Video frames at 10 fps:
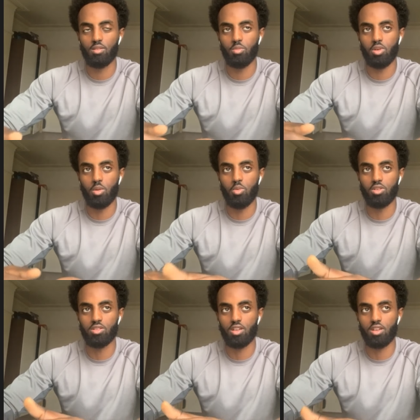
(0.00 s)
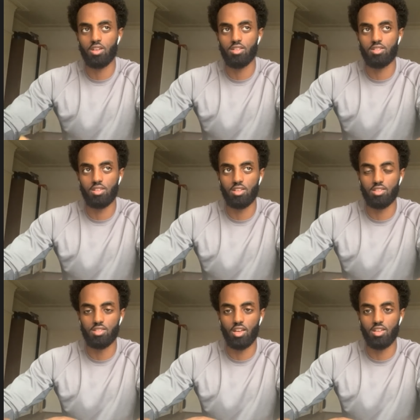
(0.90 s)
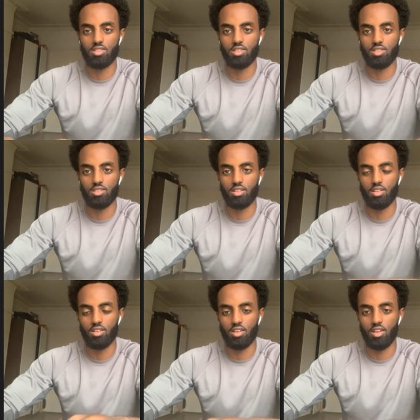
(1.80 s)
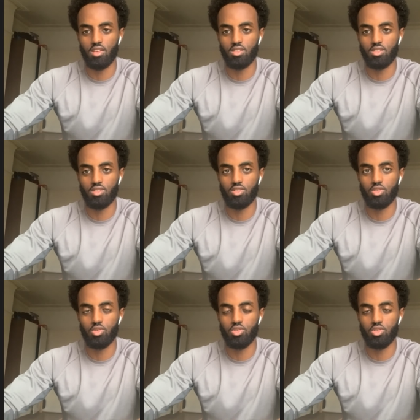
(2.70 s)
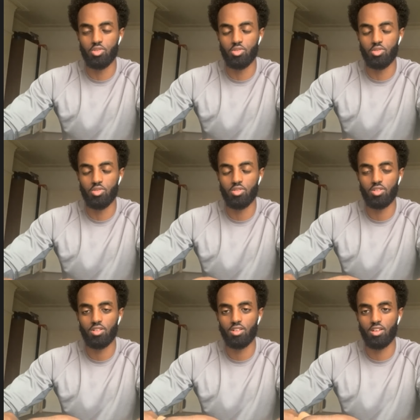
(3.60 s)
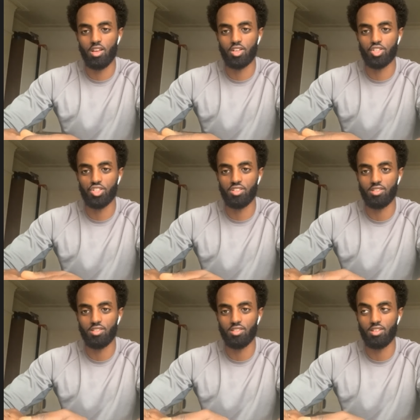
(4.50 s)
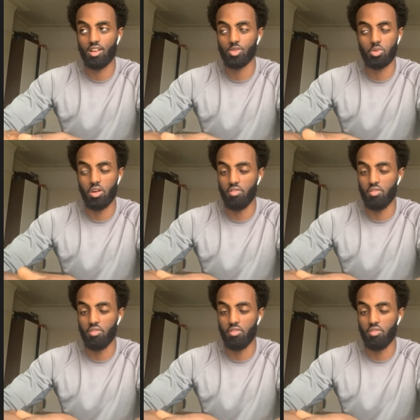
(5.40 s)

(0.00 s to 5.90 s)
what i would say is anxiety is due to inaction that's what